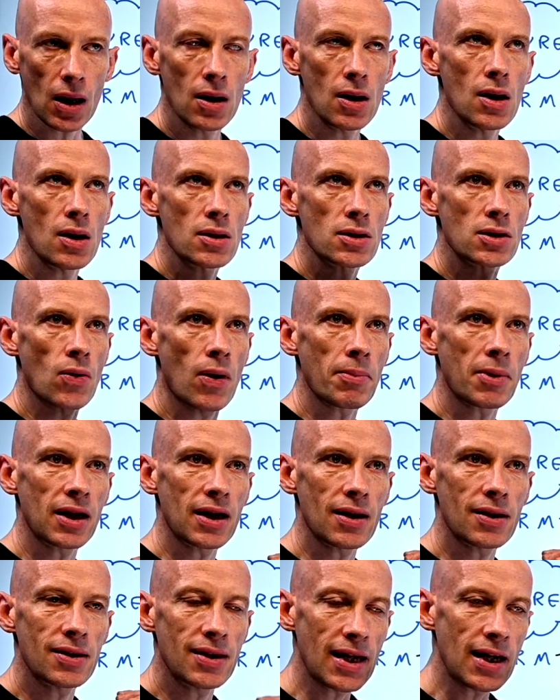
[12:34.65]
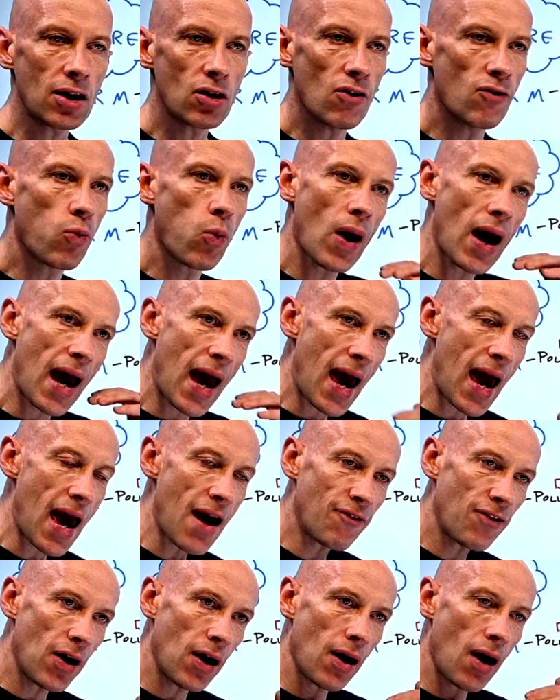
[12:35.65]
So I'm going to think of
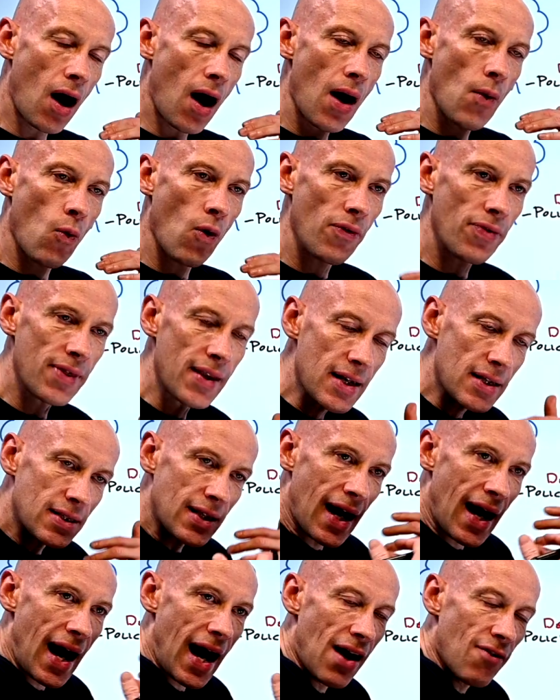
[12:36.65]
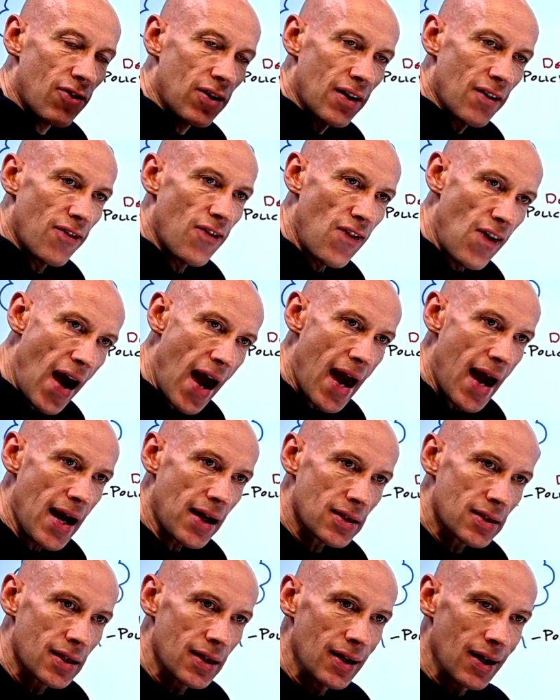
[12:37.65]
wherever I want this to have an
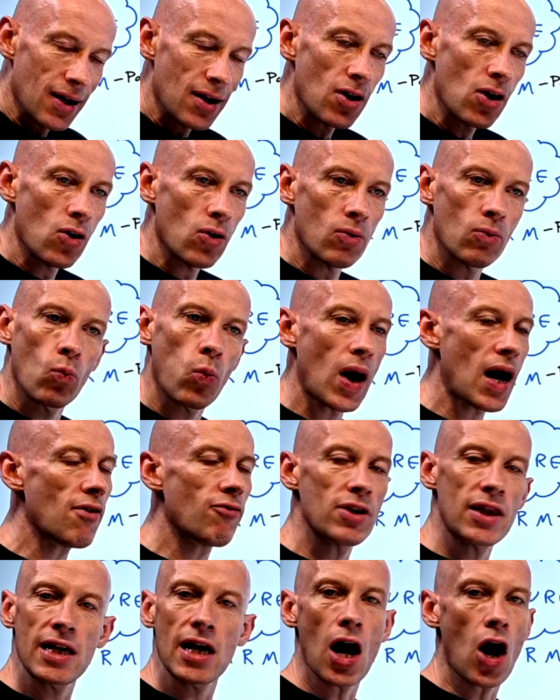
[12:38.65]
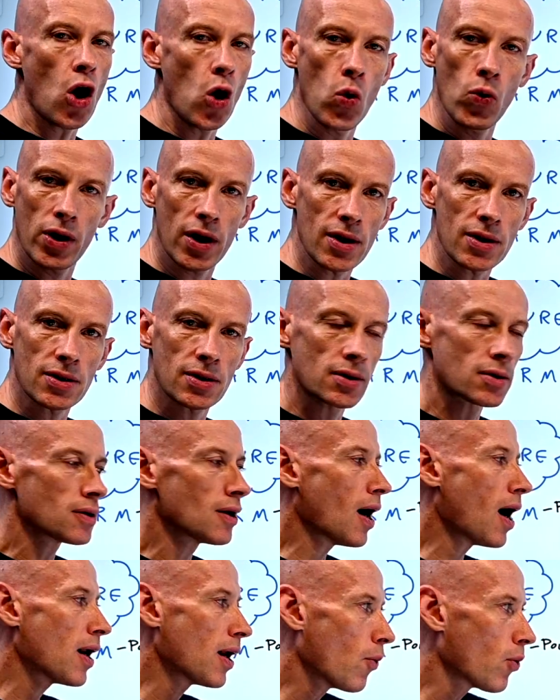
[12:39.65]
effect, where are the owners,
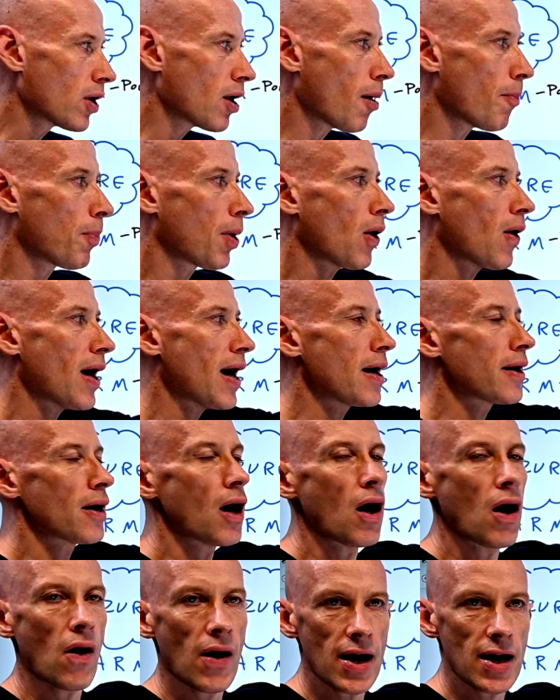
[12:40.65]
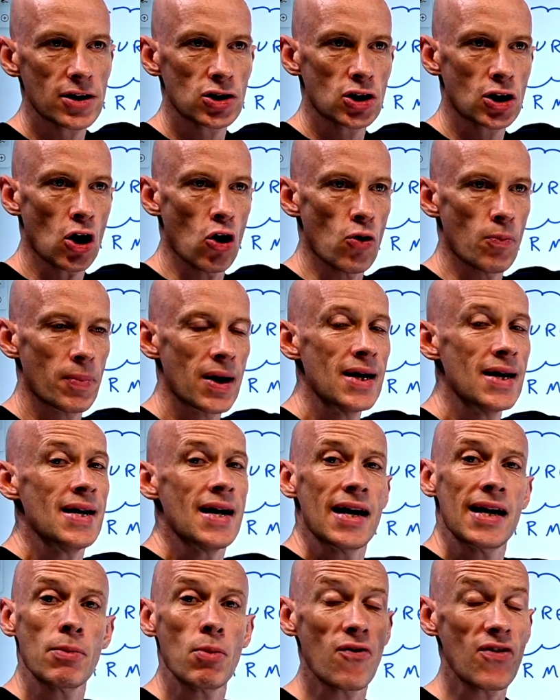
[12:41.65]
and I want to apply it at a higher scope. And
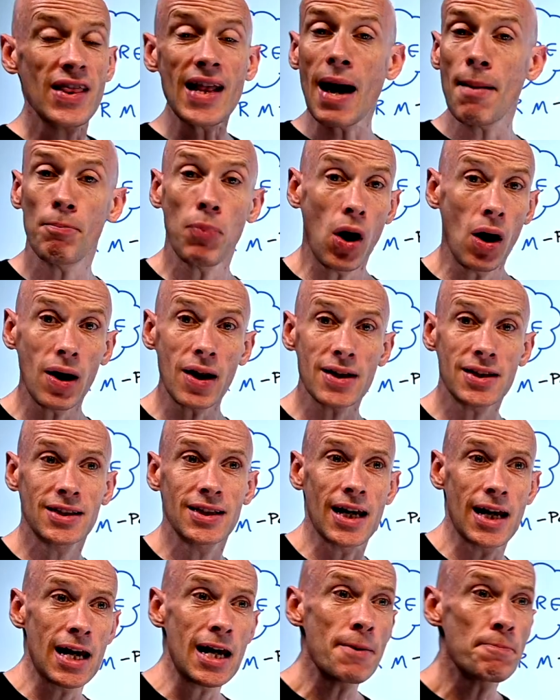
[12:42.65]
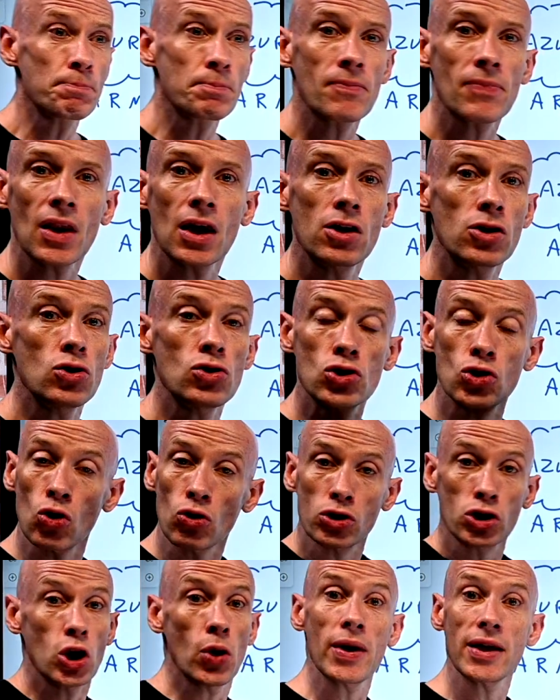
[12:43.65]
then within that policy, you saw
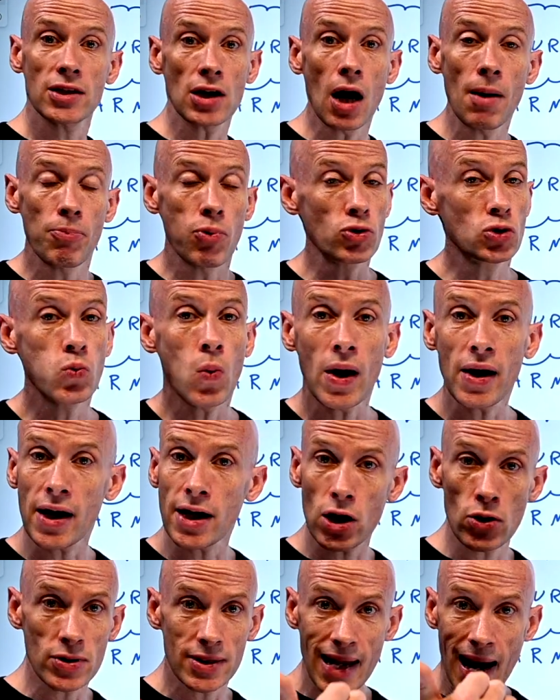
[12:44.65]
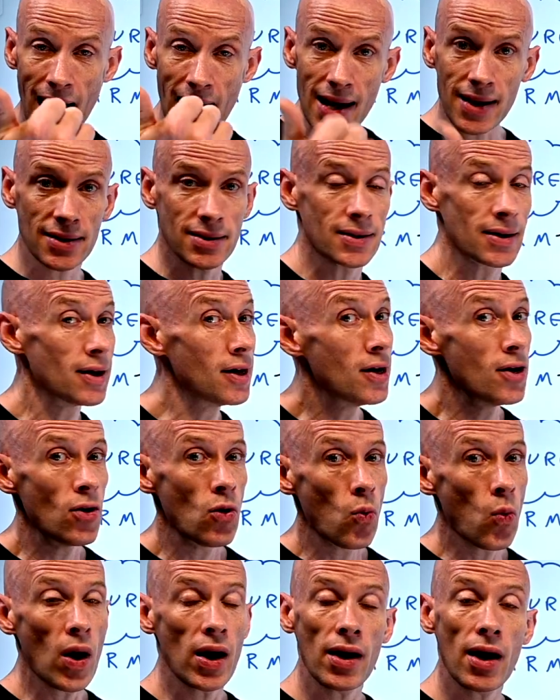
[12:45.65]
two examples. One I used tags,
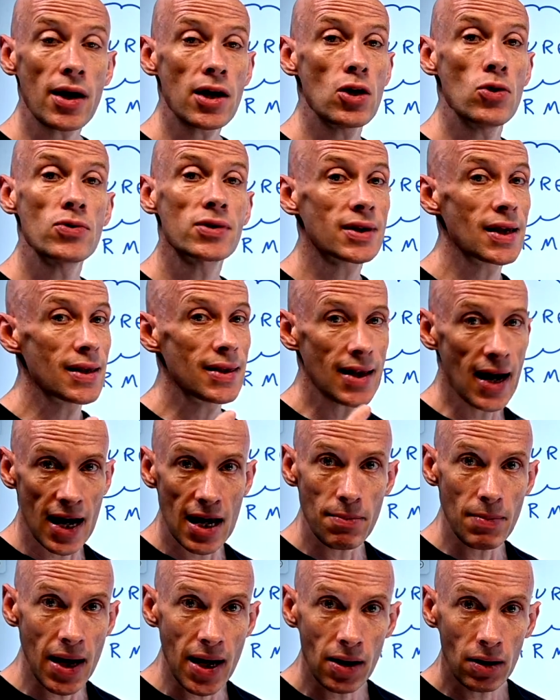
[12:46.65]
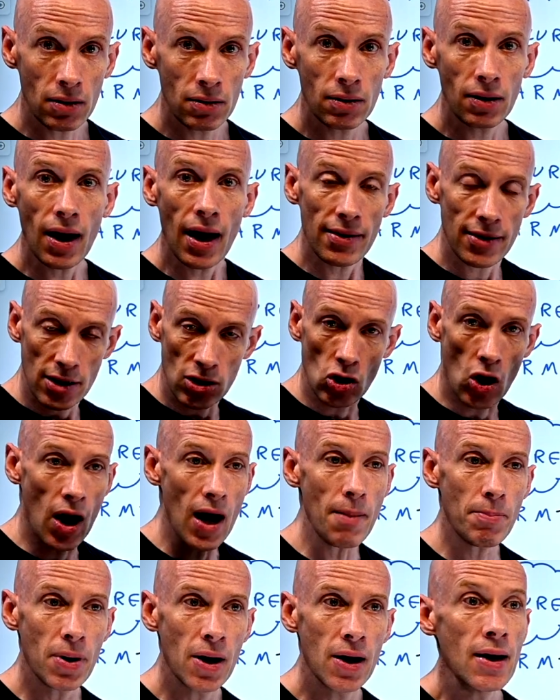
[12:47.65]
one I used the naming and the
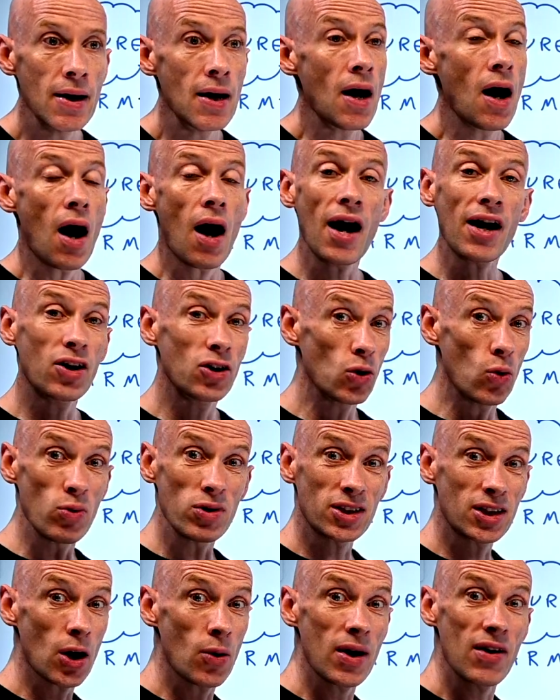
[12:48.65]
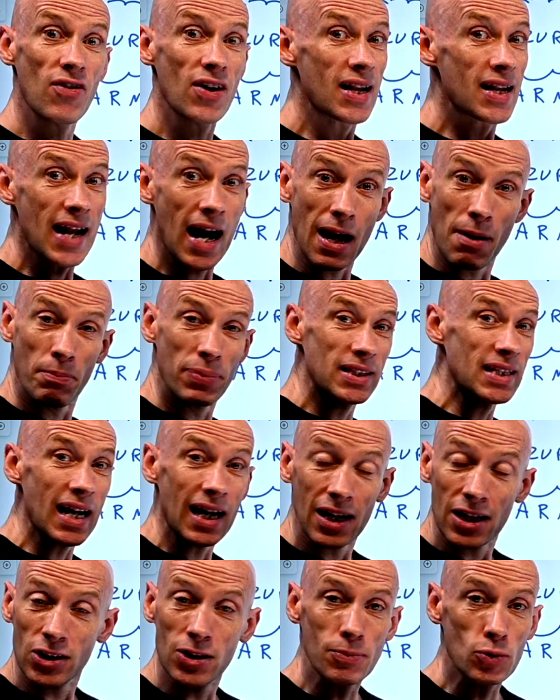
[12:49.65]
type. I could also even name
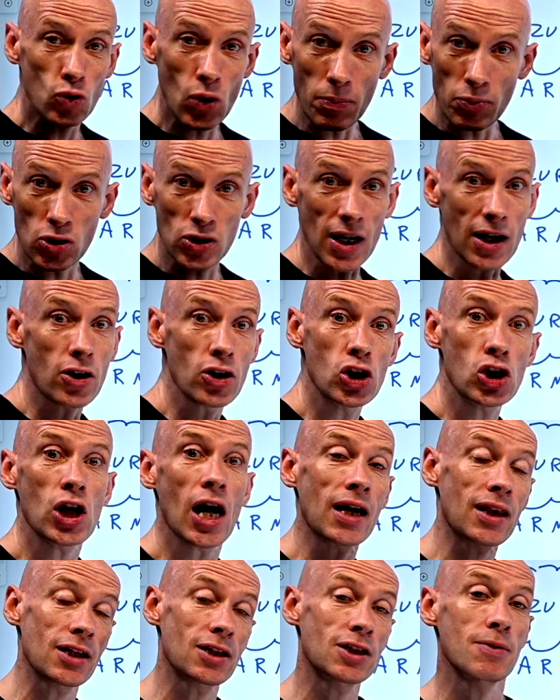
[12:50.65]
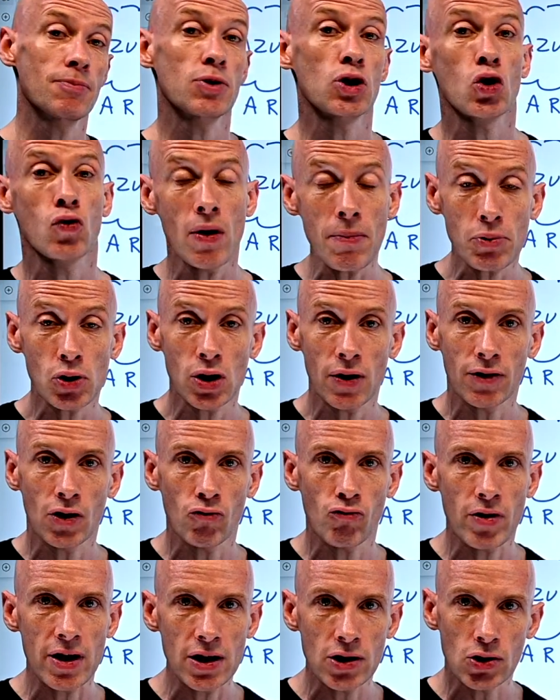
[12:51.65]
particular subscriptions. I could check the subscription of the
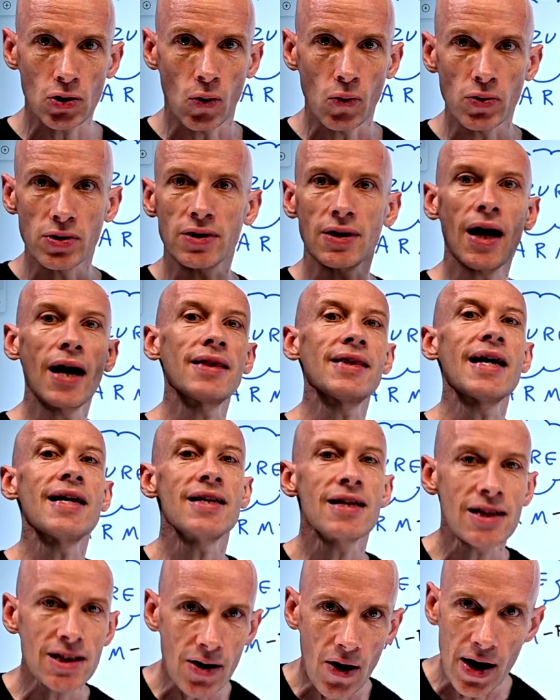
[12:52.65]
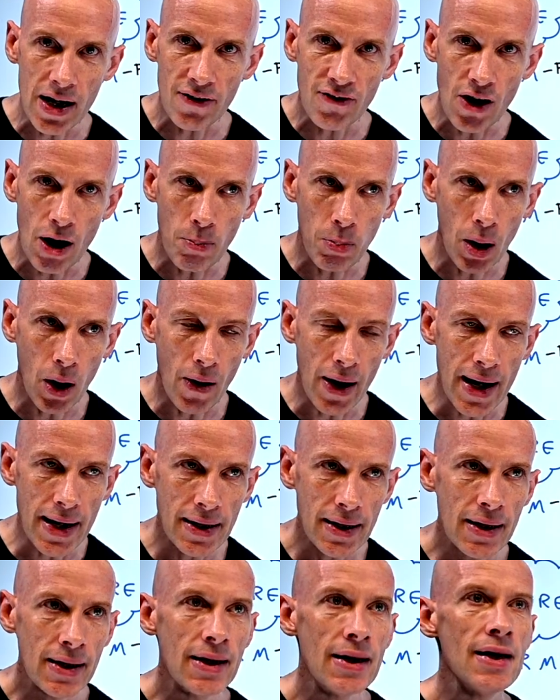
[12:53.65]
resource and then decide if it applied.
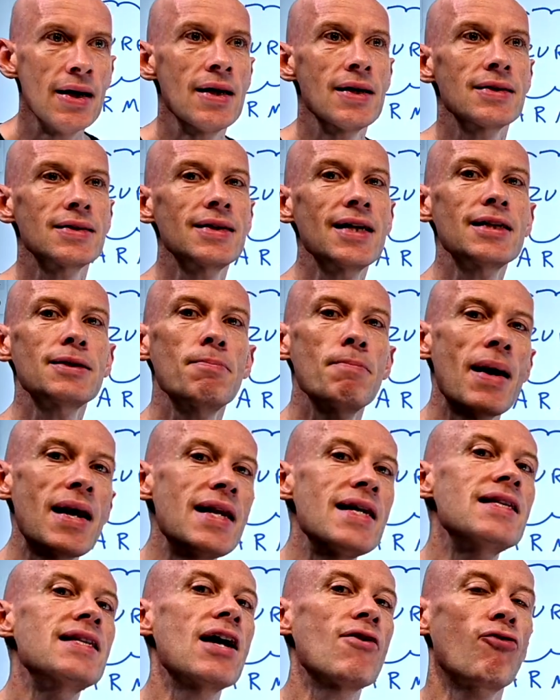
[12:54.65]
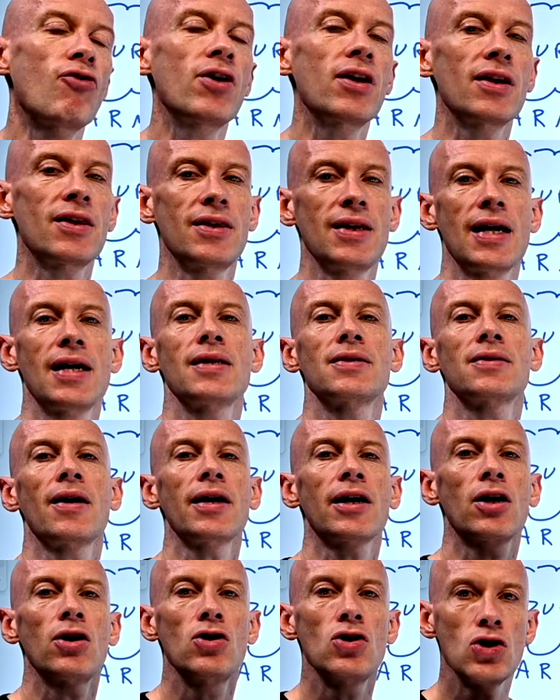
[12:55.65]
So there's many different things I
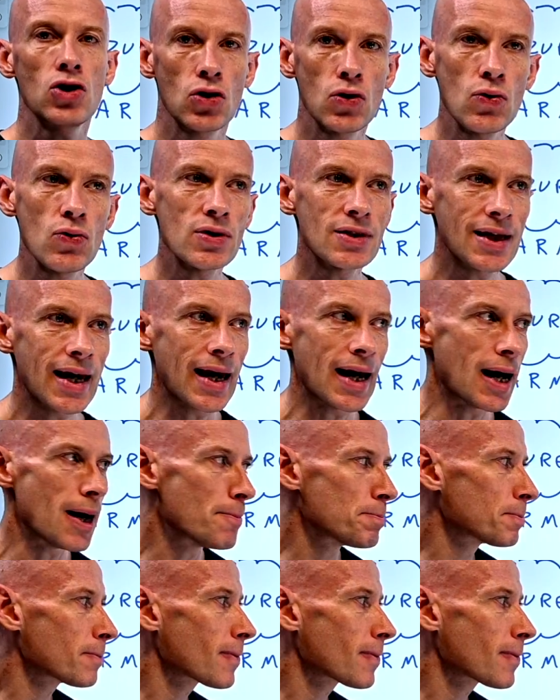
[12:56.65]
can use here.